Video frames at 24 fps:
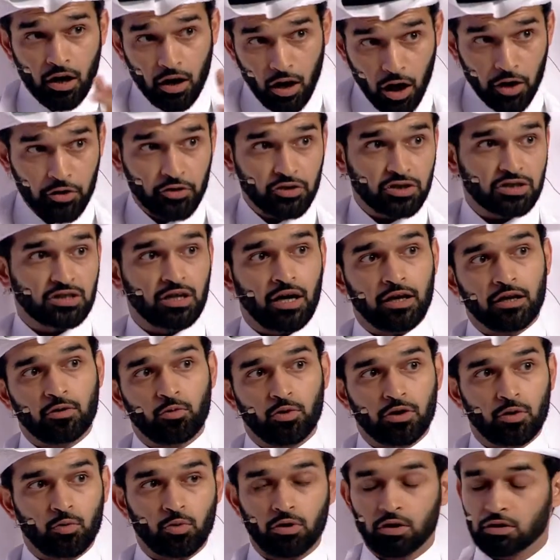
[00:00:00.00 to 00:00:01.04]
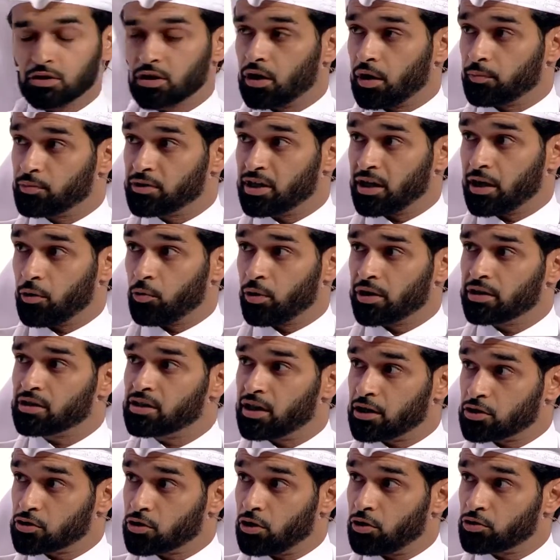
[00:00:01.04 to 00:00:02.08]
understanding what a World Cup, what it
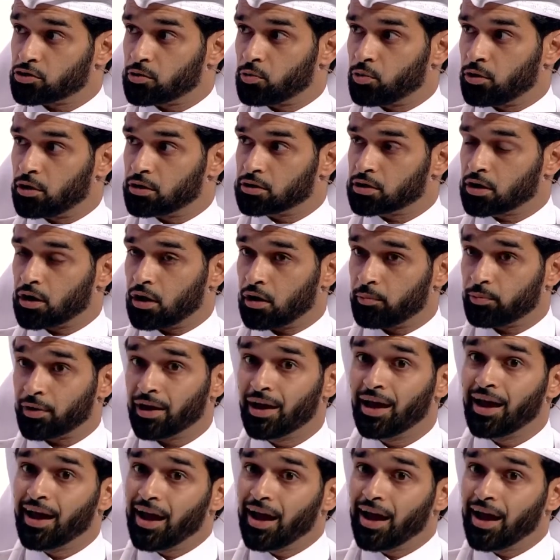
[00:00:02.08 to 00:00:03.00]
takes to host a World Cup,